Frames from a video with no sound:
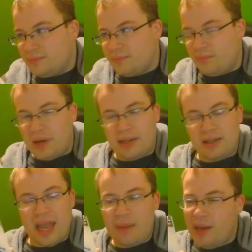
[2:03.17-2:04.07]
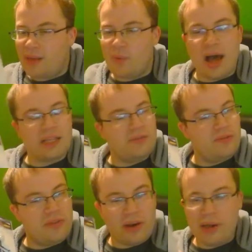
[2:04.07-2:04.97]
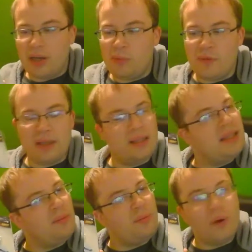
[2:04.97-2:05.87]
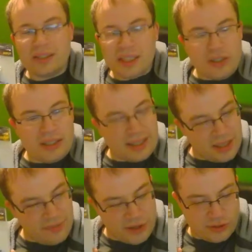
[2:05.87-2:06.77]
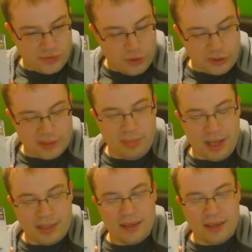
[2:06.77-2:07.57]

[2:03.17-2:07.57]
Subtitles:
But Ant-Man and the Wasp, very good movie. It wasn't as good as Avengers, of course, but